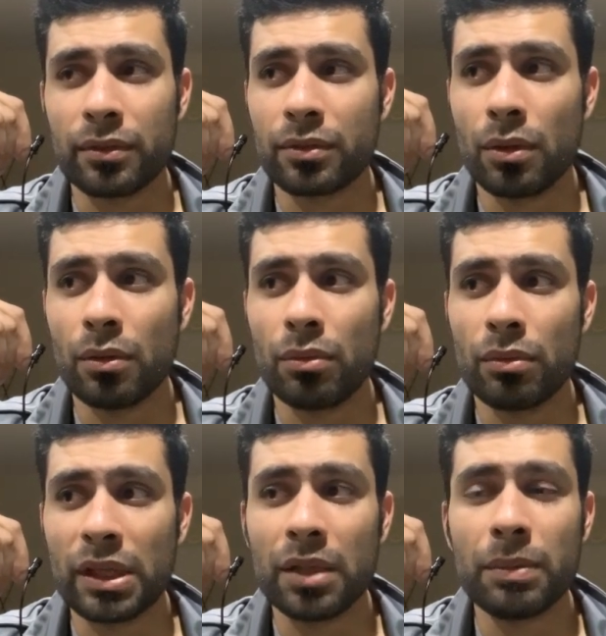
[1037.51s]
So
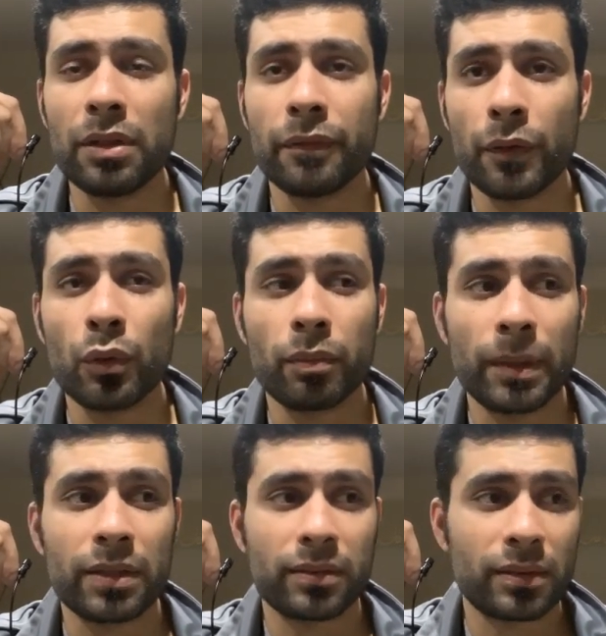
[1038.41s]
he'd be the fourth
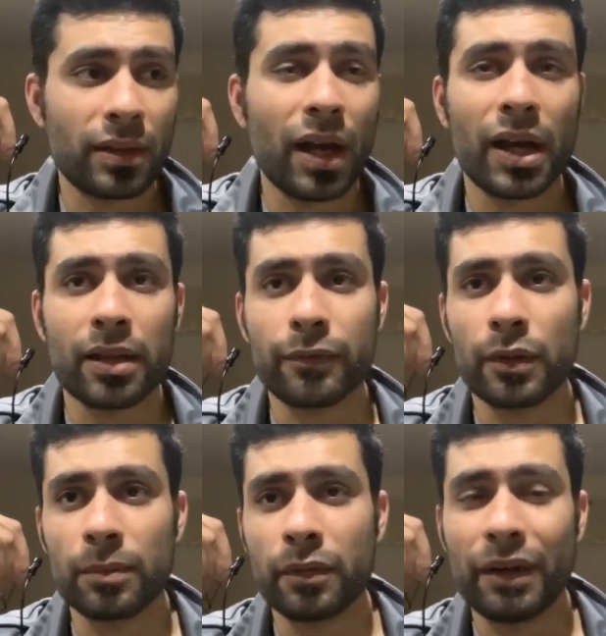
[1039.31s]
best guy for
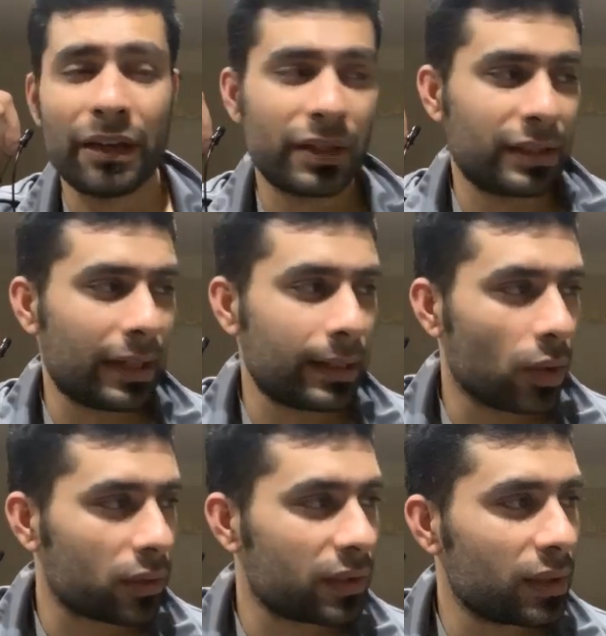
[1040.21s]
him to fight. I think Danny
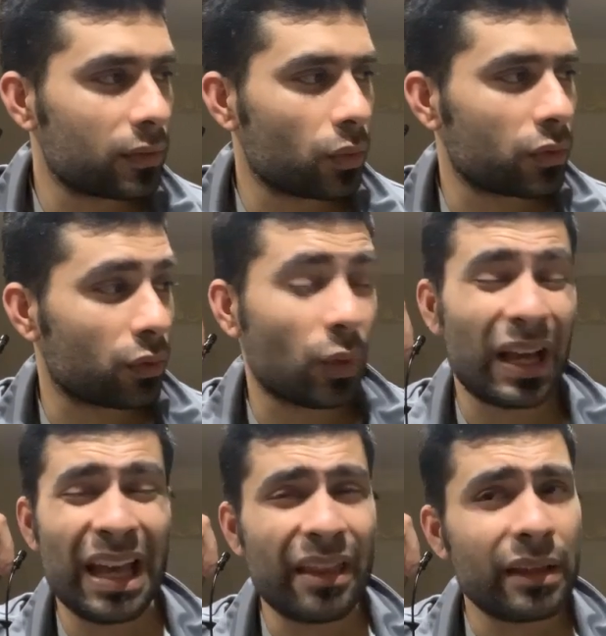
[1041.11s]
Garcia is also quite...
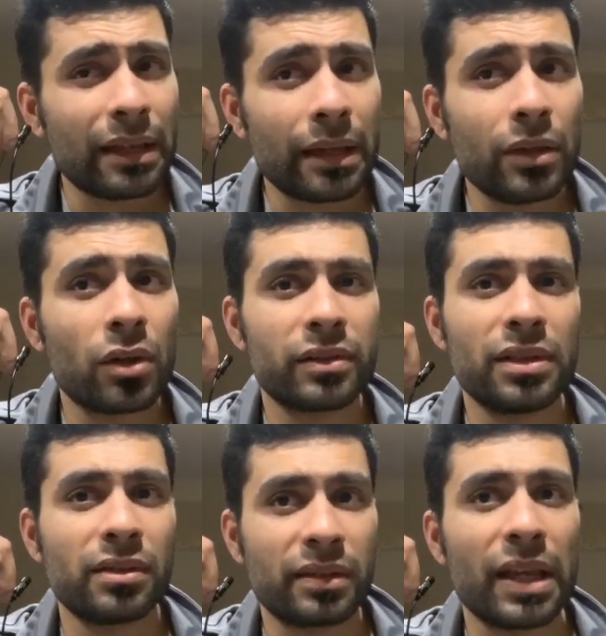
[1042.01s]
I think Danny Garcia
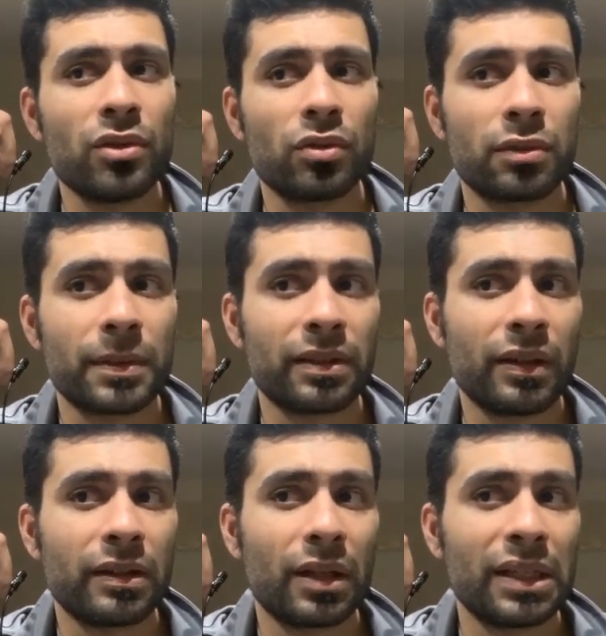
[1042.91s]
is dangerous because I
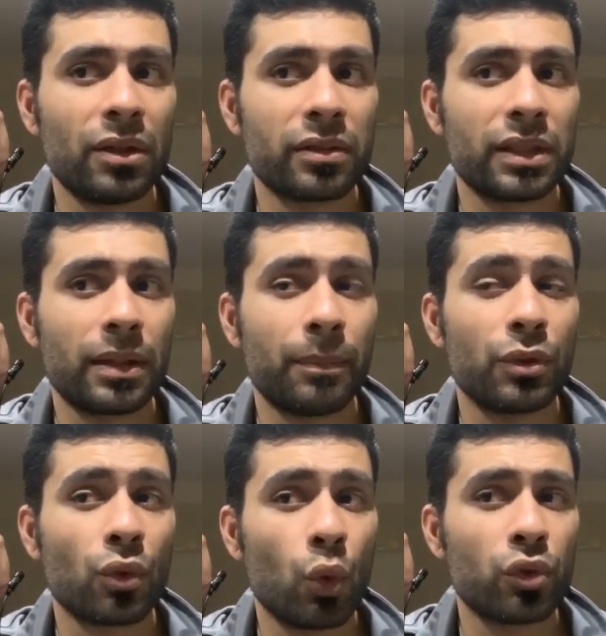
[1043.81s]
think Danny Garcia can
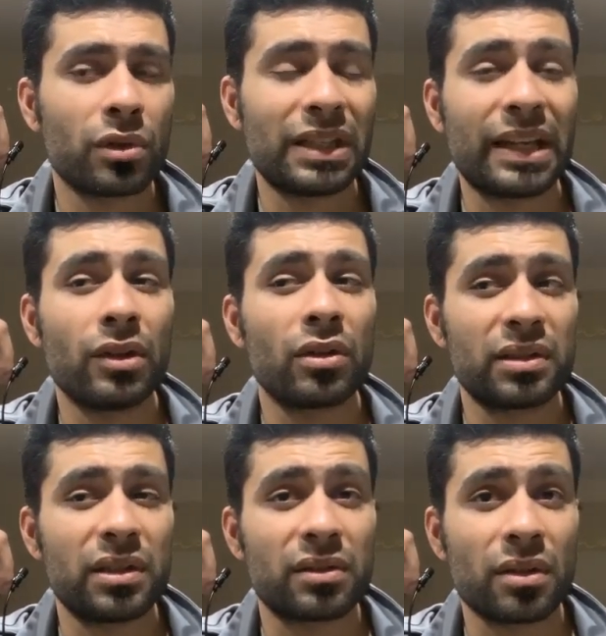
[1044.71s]
punch. Also, Danny
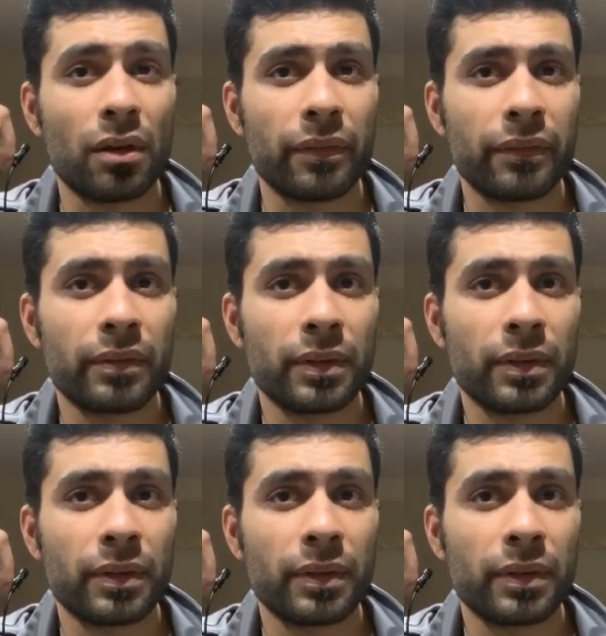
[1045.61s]
Garcia is tough.